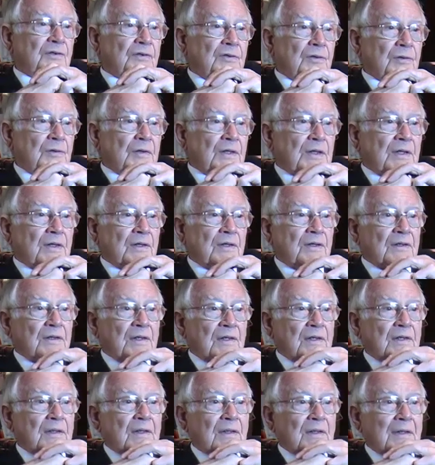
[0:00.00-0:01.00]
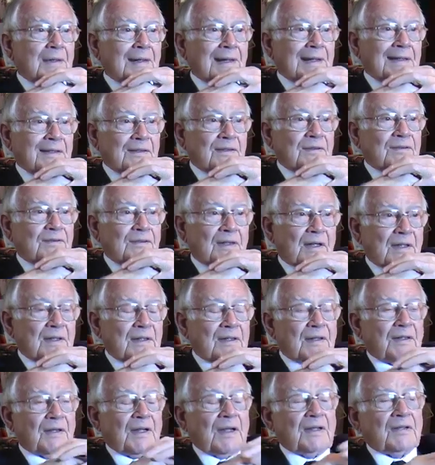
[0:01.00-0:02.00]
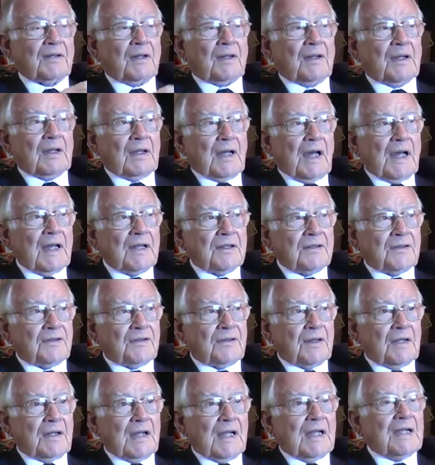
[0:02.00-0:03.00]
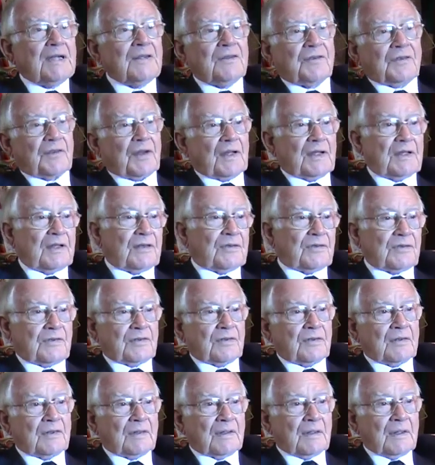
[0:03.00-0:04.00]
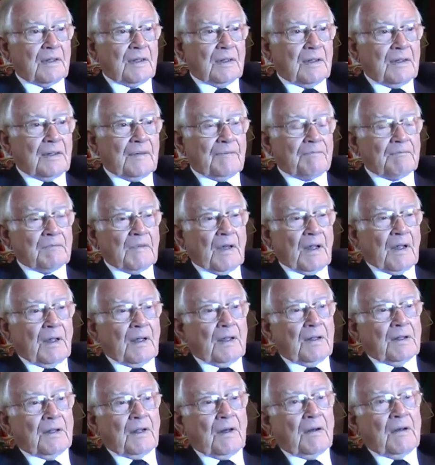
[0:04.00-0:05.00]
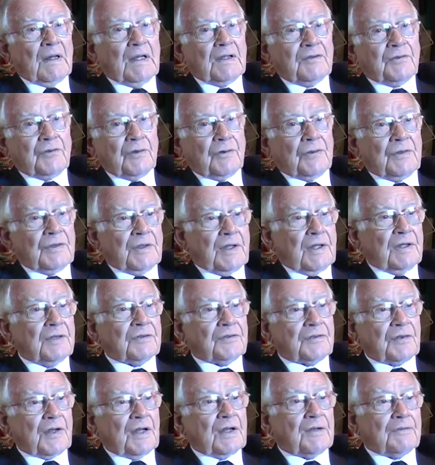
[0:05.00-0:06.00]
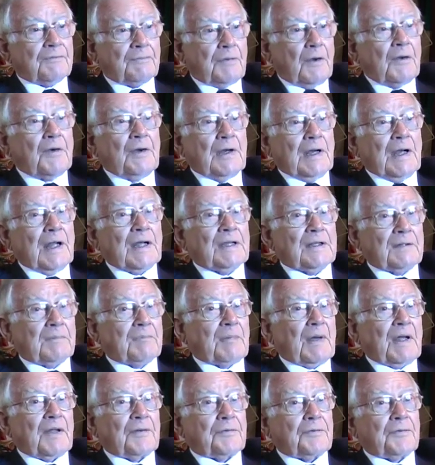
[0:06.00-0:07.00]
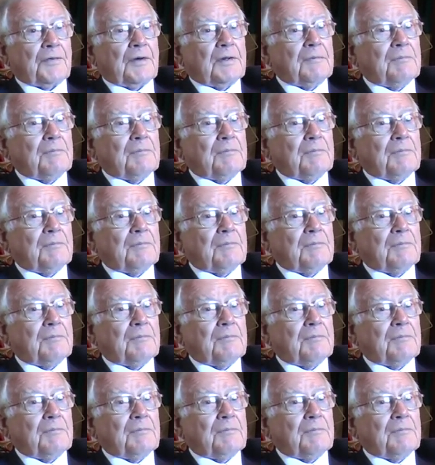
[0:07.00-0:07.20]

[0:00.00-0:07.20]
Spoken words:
joined at a late date, they had intakes, and I joined the intake very late, about 3